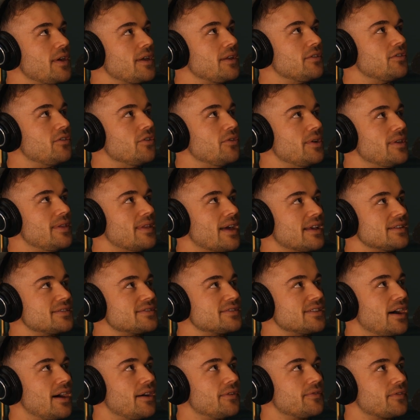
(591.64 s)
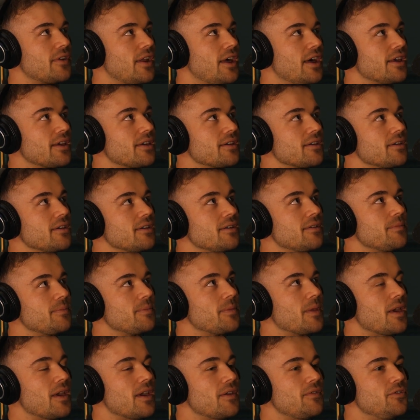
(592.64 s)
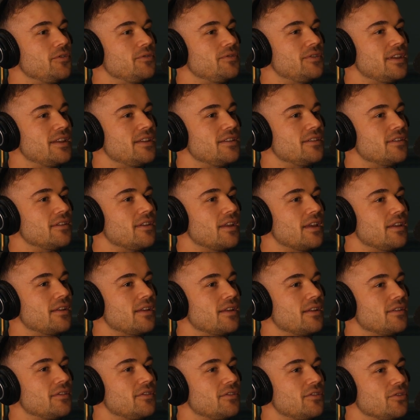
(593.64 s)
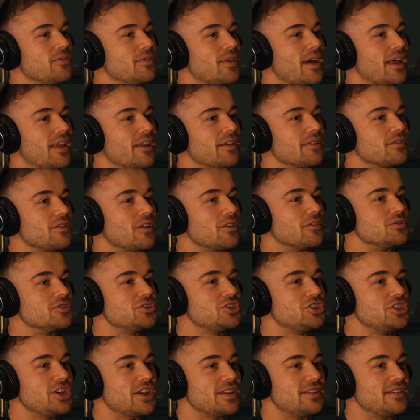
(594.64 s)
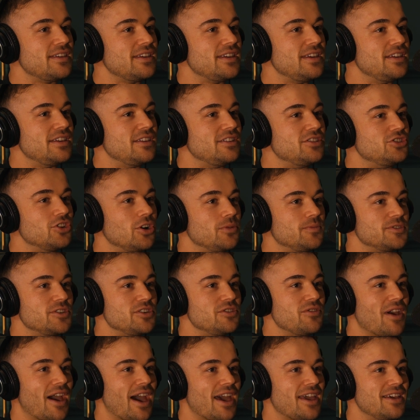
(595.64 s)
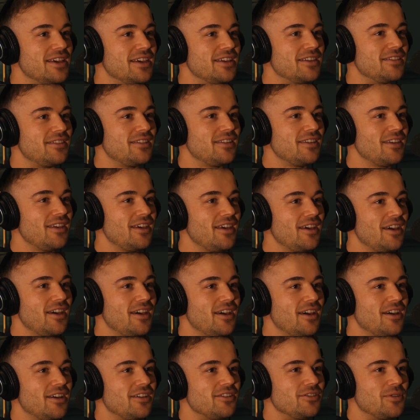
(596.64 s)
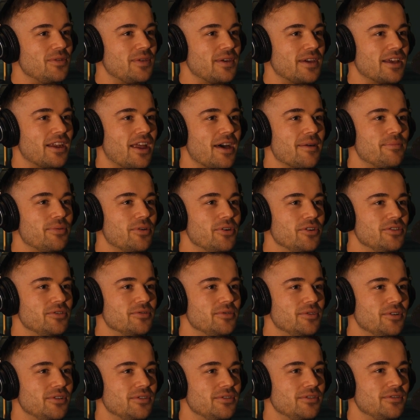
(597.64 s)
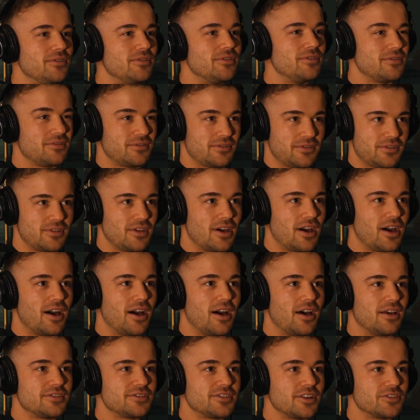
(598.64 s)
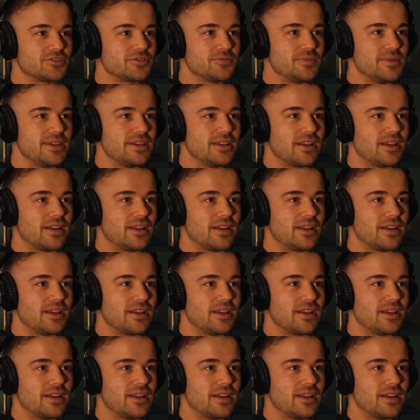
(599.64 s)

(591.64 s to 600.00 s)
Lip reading: doing that stuff, like if you didn't do that, like, those shitty jobs that you hated, do you think it like put you on the social media